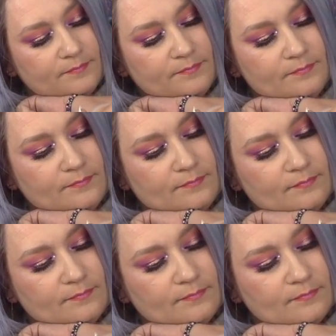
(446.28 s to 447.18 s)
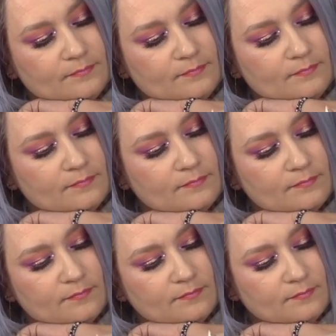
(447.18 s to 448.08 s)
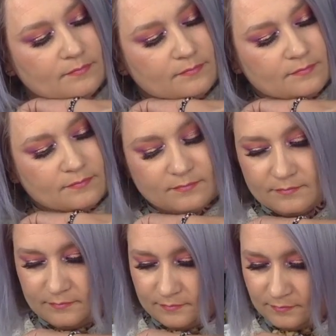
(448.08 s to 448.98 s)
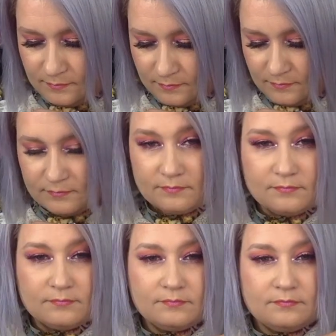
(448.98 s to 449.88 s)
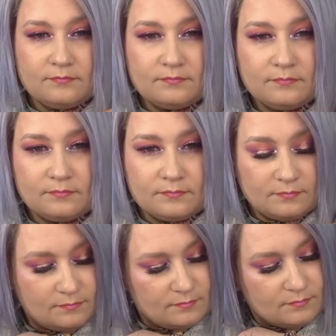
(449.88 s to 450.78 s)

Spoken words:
(no one is talking)